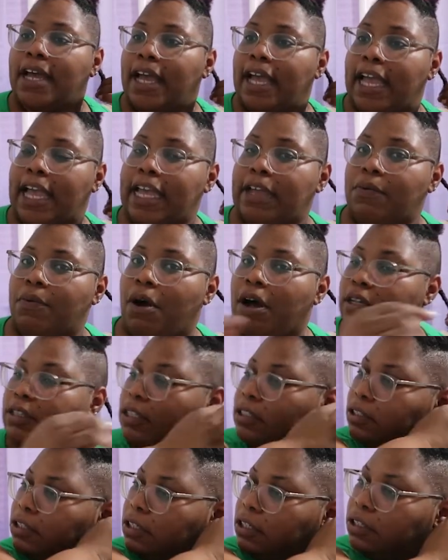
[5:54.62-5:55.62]
And he walked
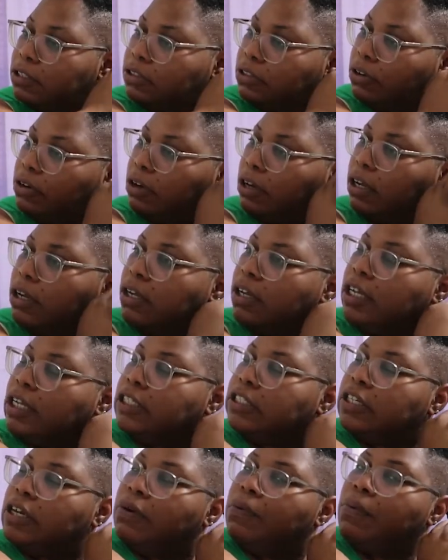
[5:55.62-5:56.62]
into the store.
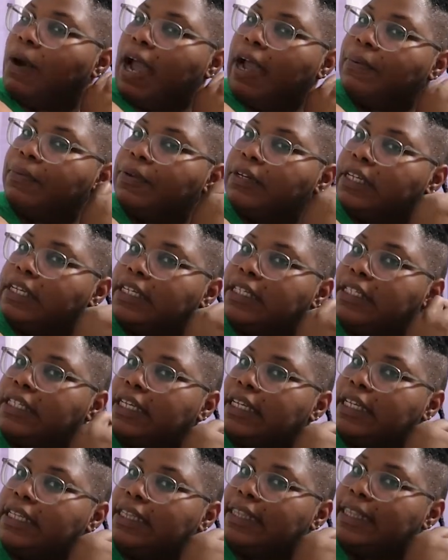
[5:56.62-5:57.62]
So right when he
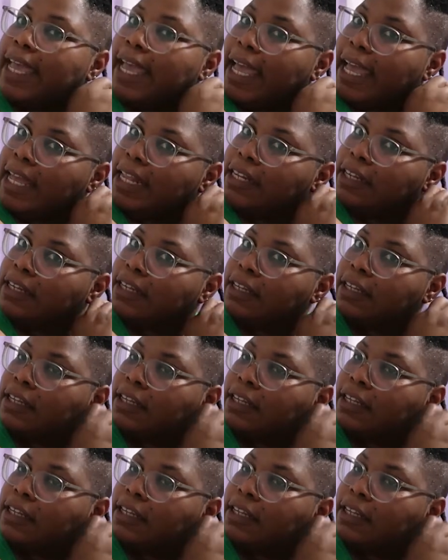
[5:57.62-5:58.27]
did that,